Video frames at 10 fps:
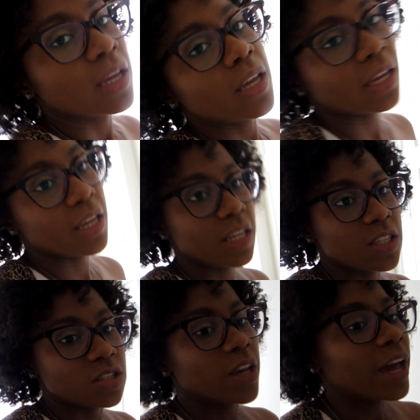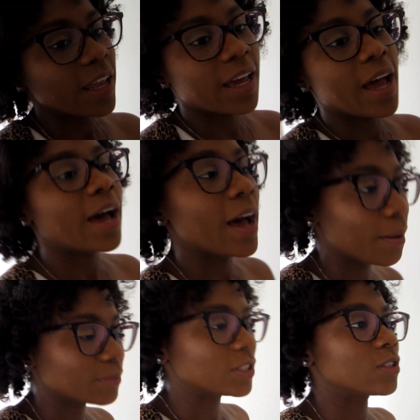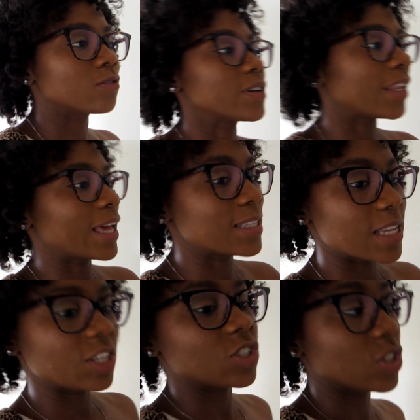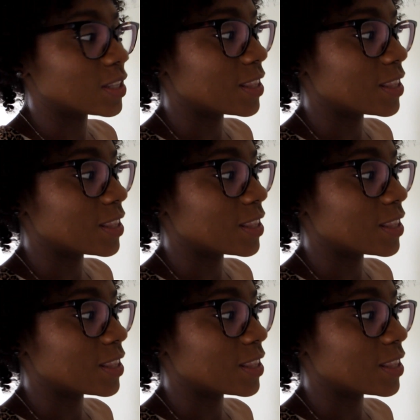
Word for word: is you got to come to the realization